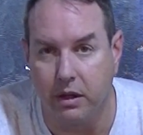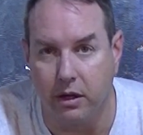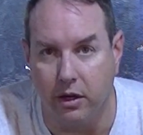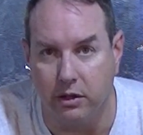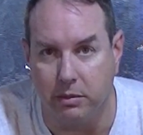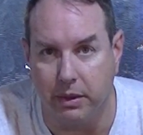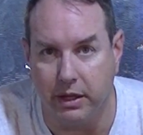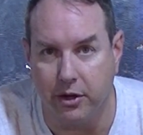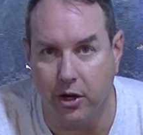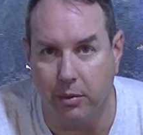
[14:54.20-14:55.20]
is a
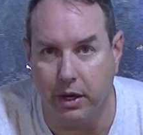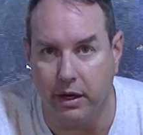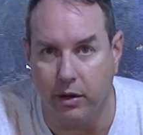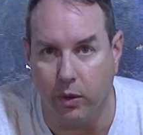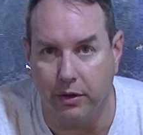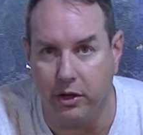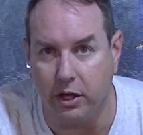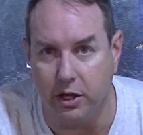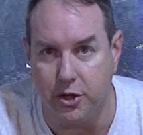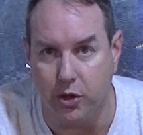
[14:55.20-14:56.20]
big determinant in whether you're
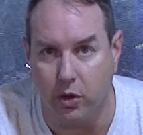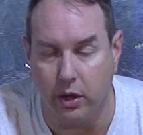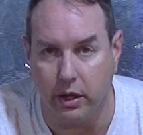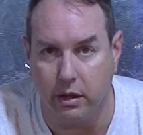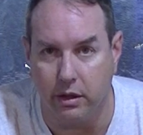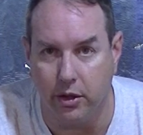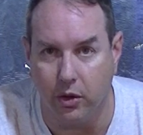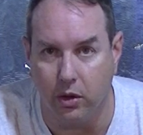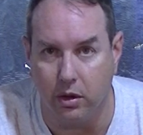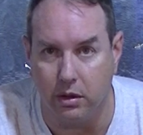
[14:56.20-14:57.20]
going to enjoy
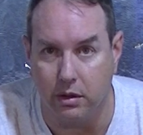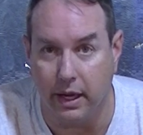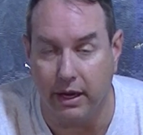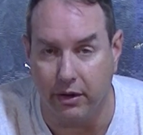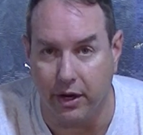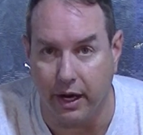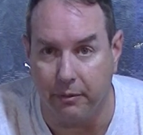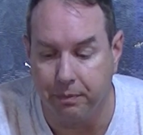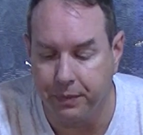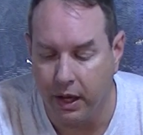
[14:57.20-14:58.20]
your layout or not.